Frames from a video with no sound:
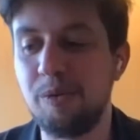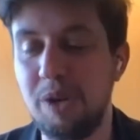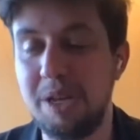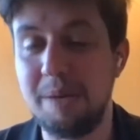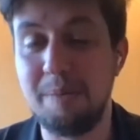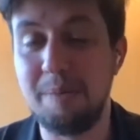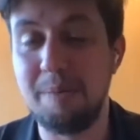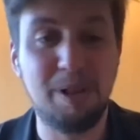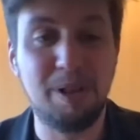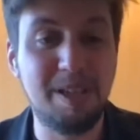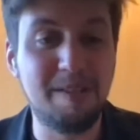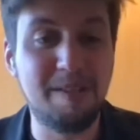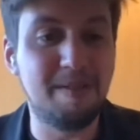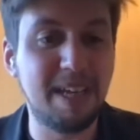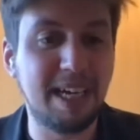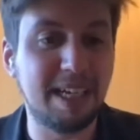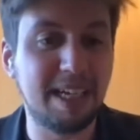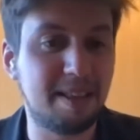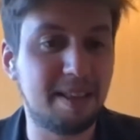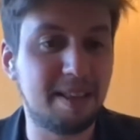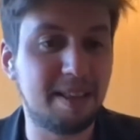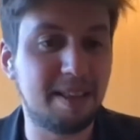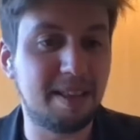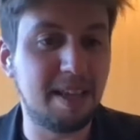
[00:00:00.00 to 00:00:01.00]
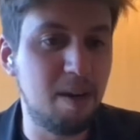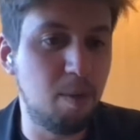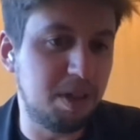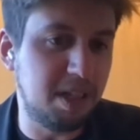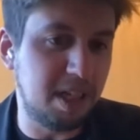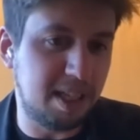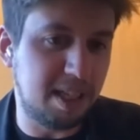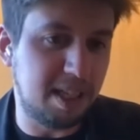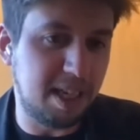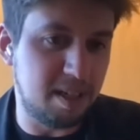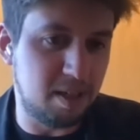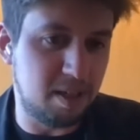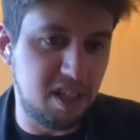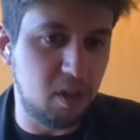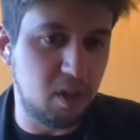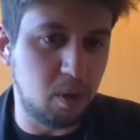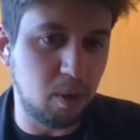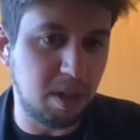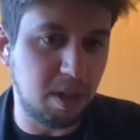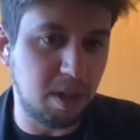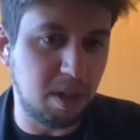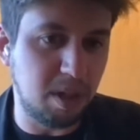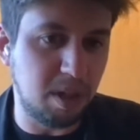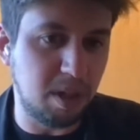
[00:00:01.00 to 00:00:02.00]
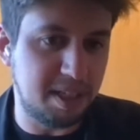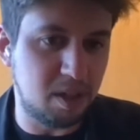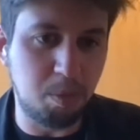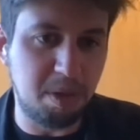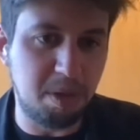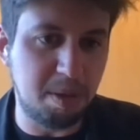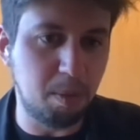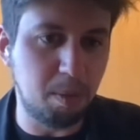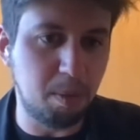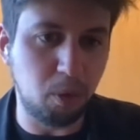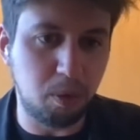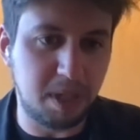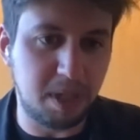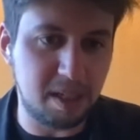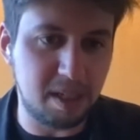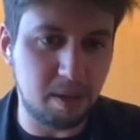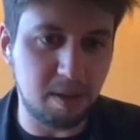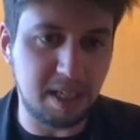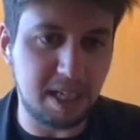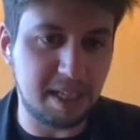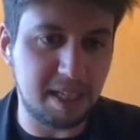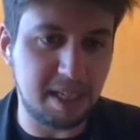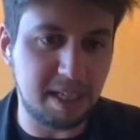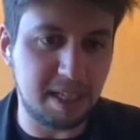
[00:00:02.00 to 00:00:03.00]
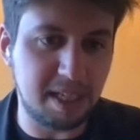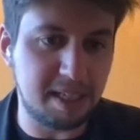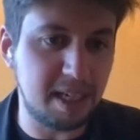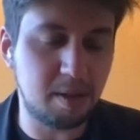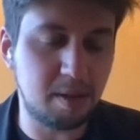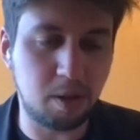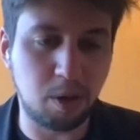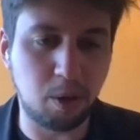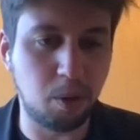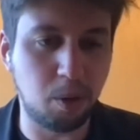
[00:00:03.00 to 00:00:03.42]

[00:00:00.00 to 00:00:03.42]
we believe that anyone that has digital assets should be able to test those assets.